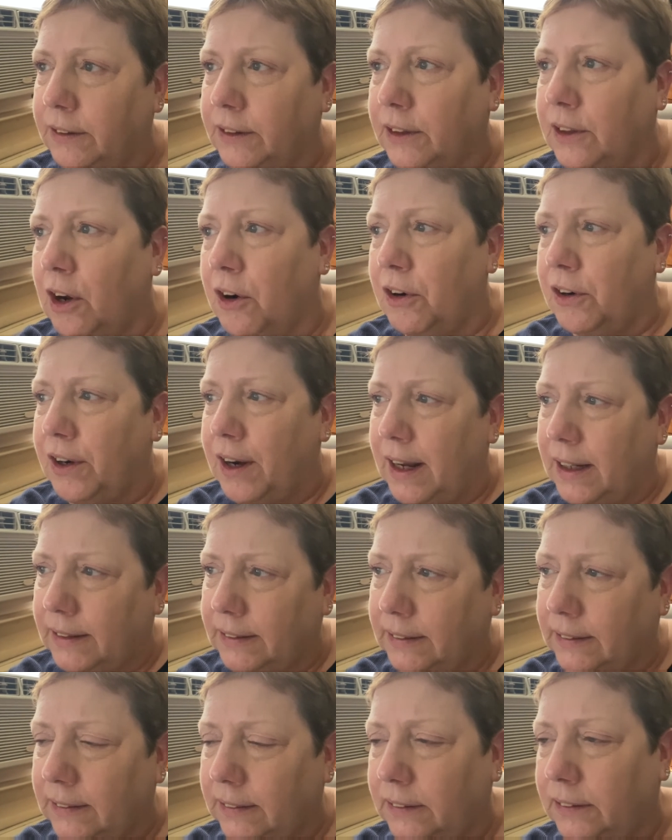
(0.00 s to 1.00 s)
the coroner has
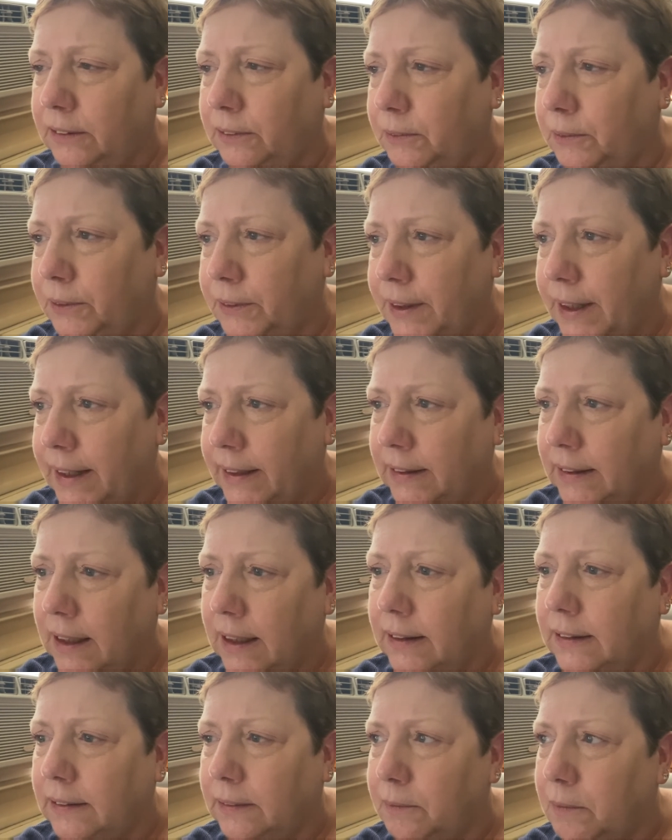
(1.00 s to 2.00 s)
to do all their
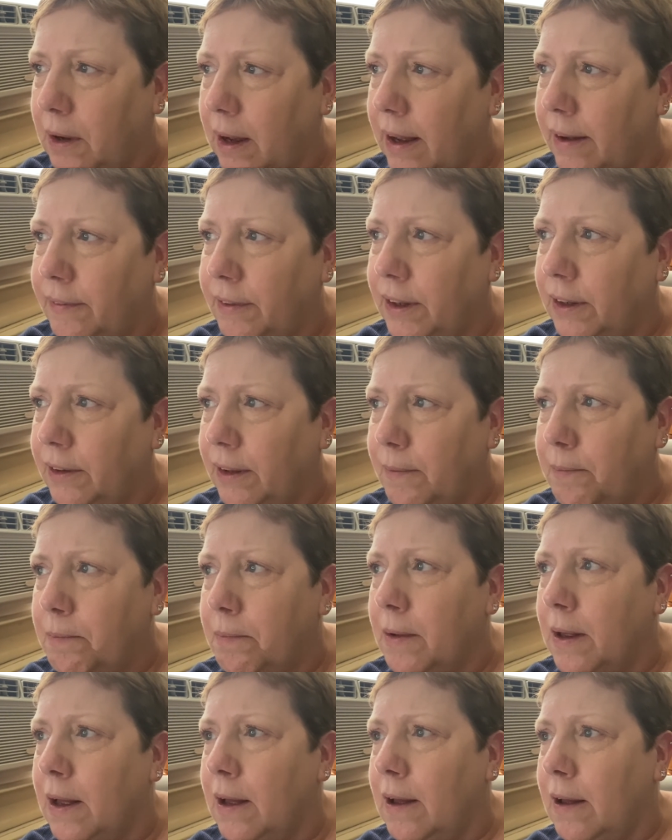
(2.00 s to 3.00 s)
tests and what have you. They
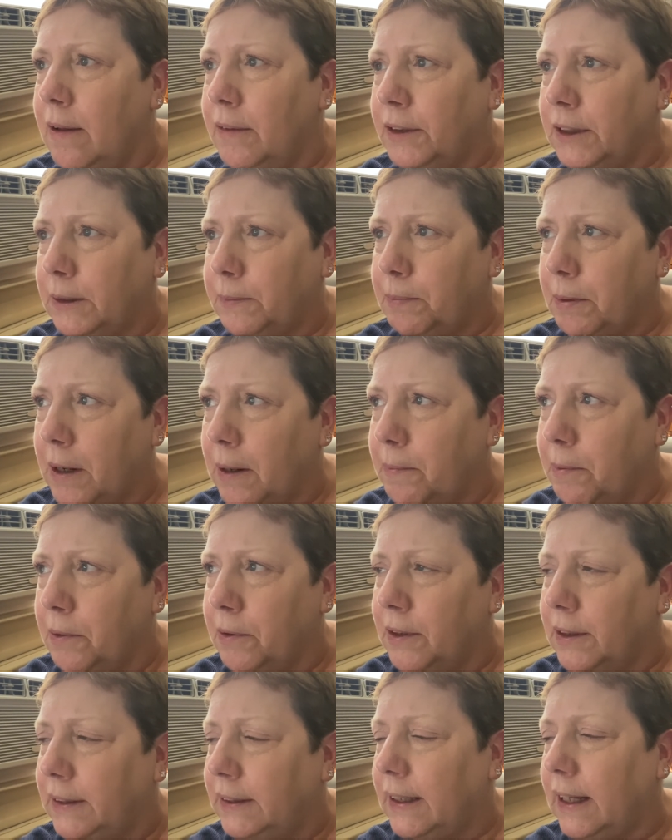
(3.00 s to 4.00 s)
just put up
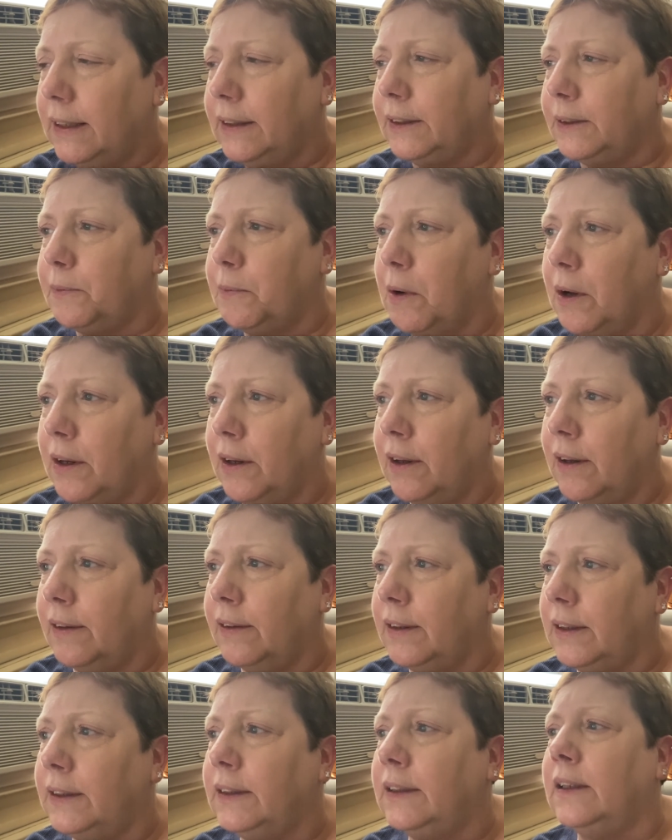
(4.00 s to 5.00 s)
all the tents and whatnot,
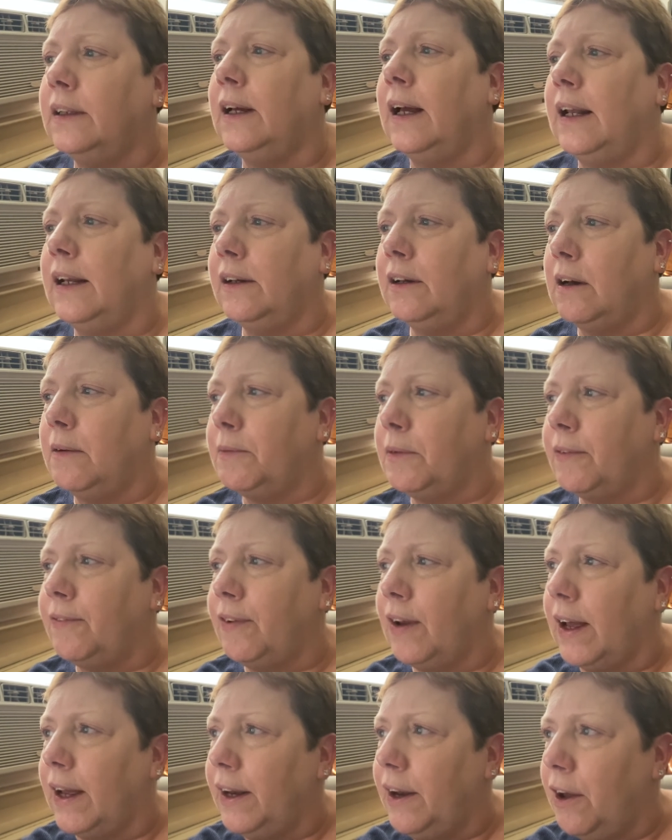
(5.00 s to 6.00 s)
and there's a helicopter
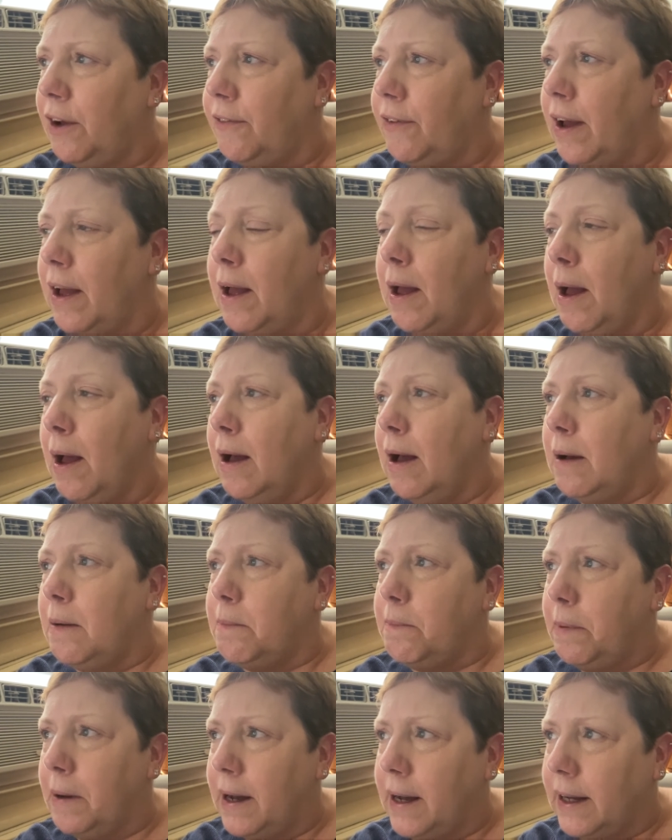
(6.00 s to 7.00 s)
flying over.
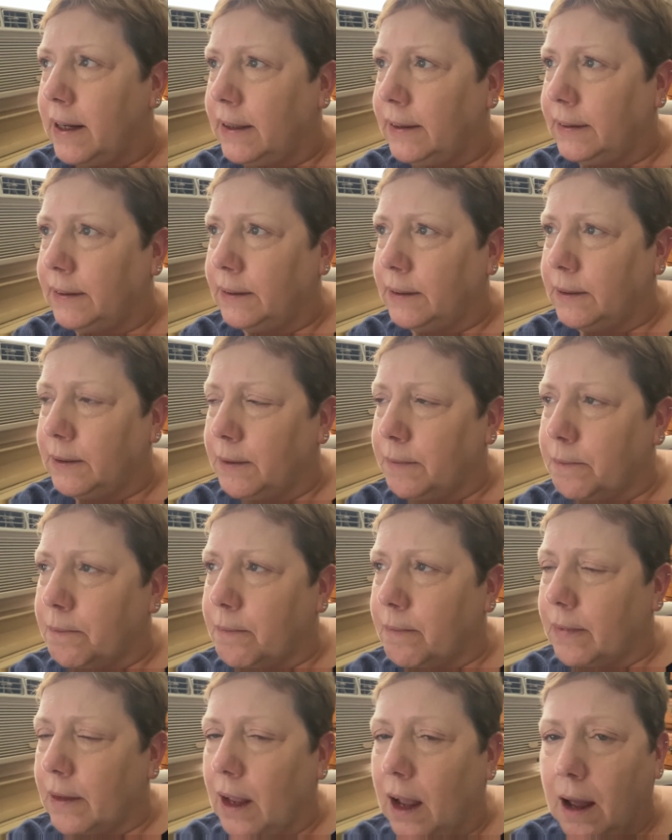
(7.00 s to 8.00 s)
But
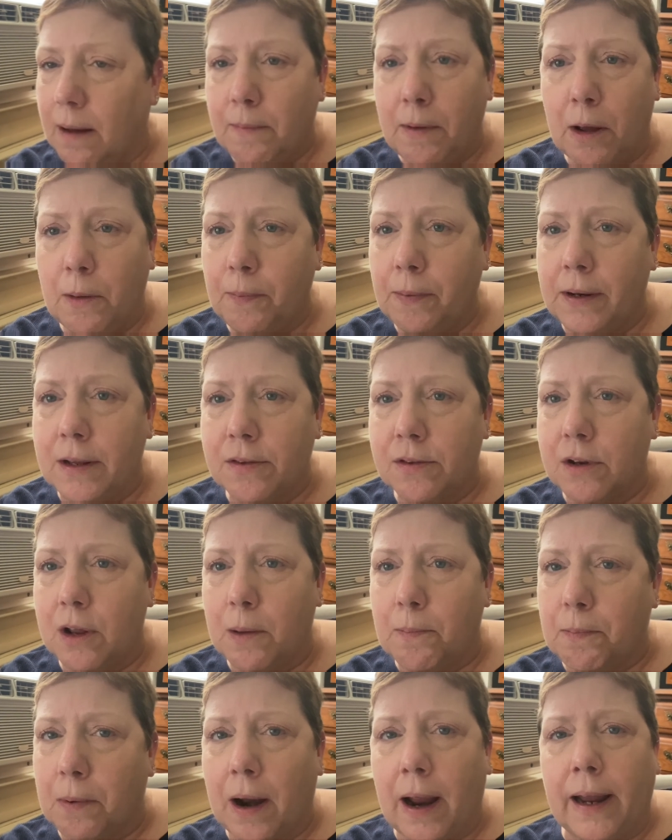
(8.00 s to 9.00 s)
I'm hoping it's
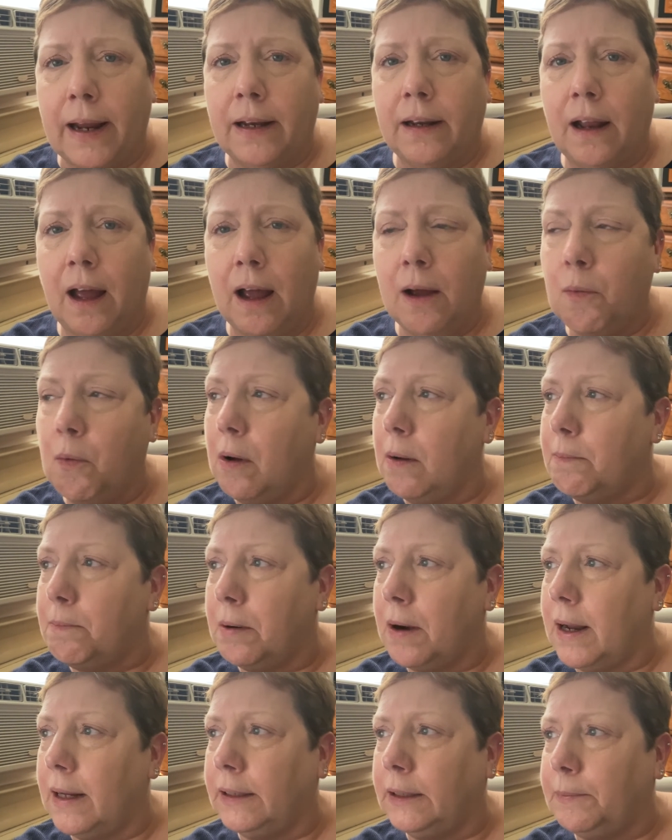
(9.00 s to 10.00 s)
not Brian. I want
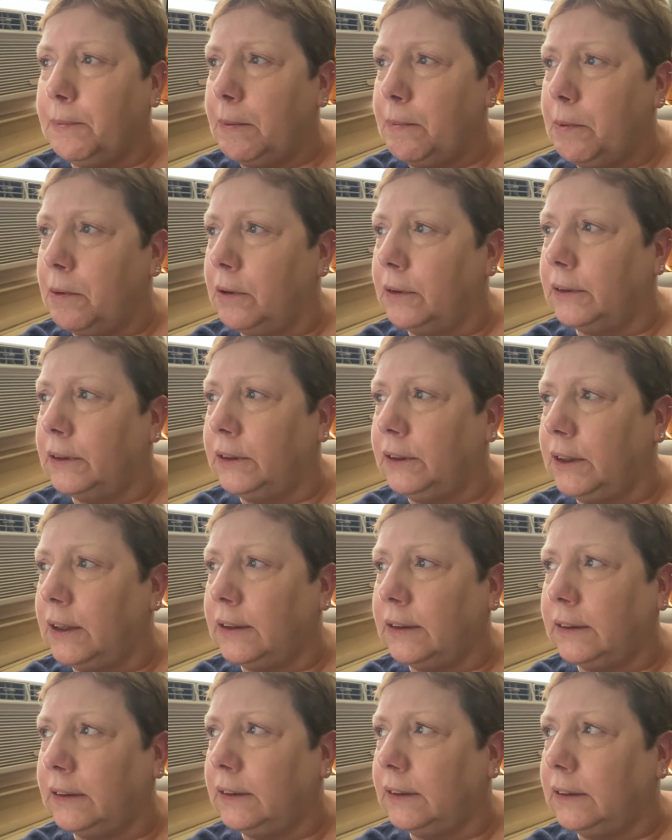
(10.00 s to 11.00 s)
Brian to be brought to
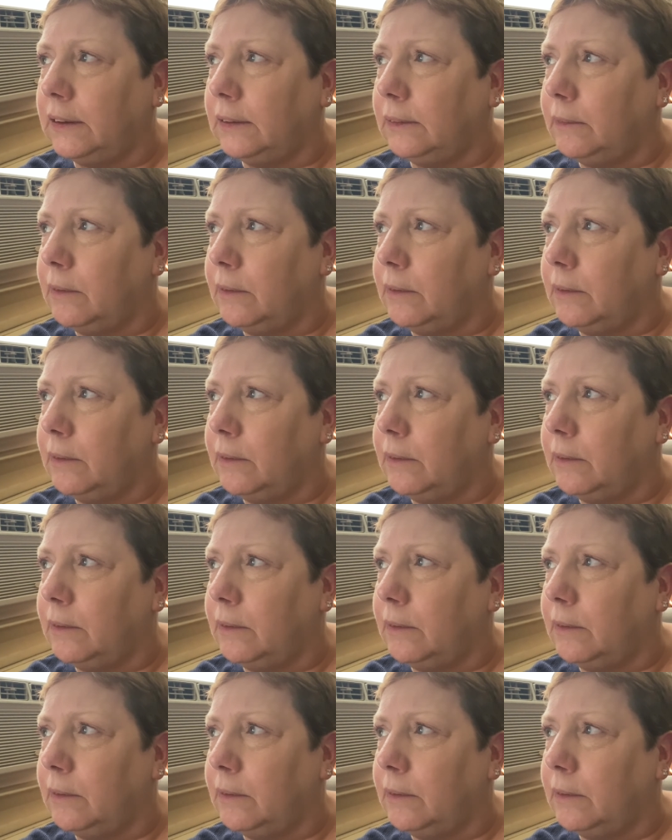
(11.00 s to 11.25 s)
justice.